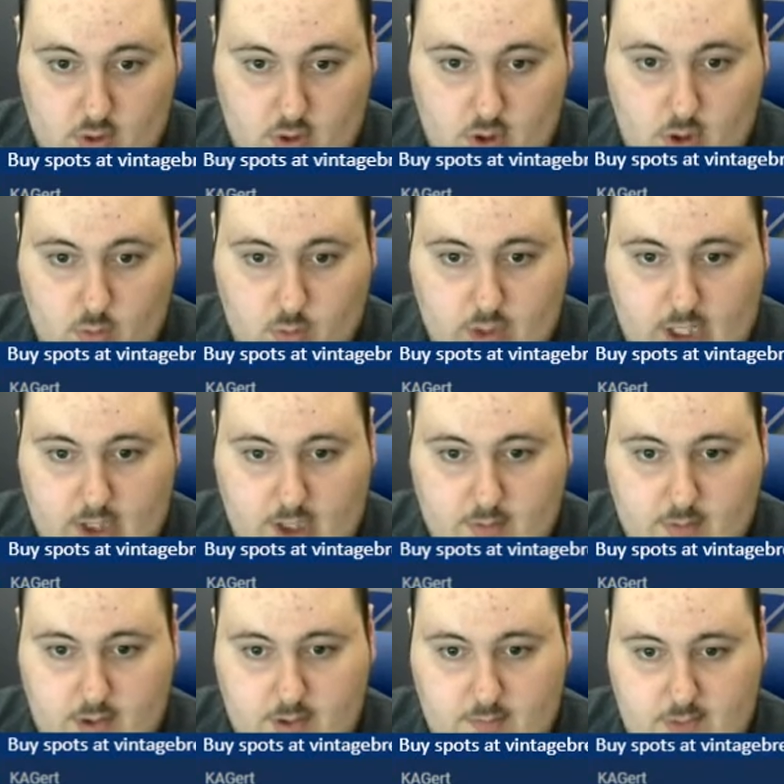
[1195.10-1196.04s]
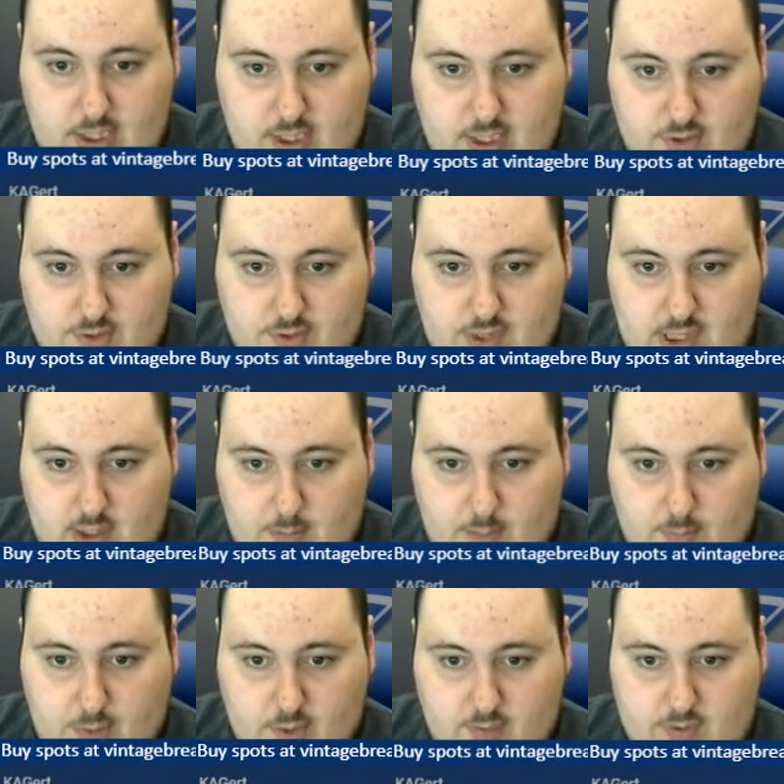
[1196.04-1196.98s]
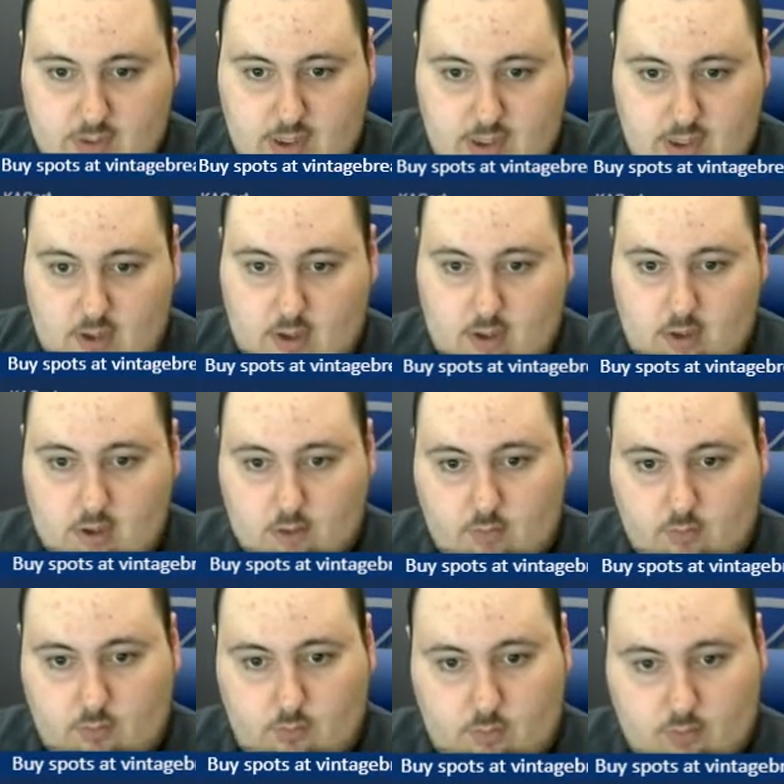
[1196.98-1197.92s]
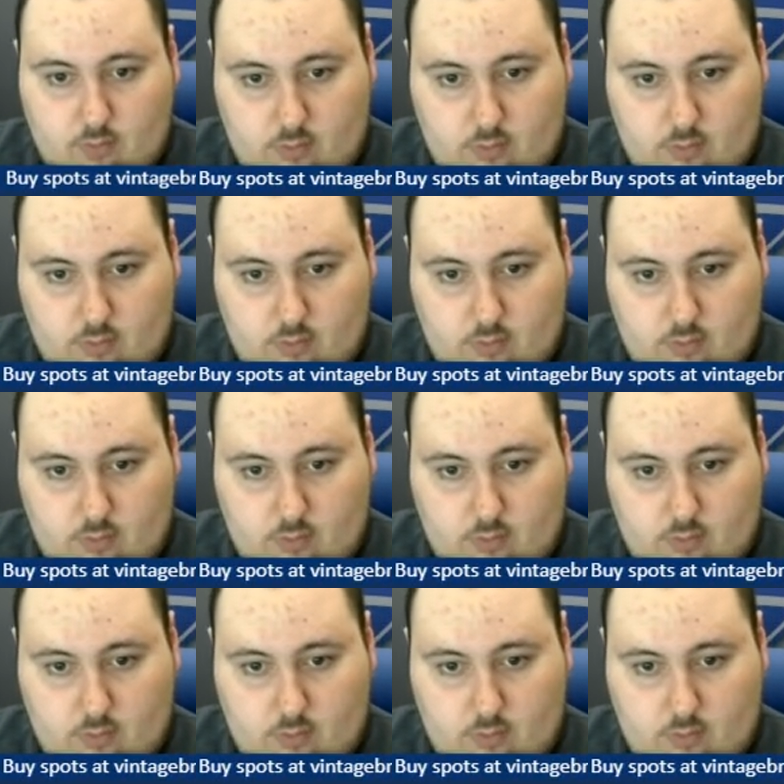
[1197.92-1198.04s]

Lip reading: Would anybody be interested in a Bosei duel?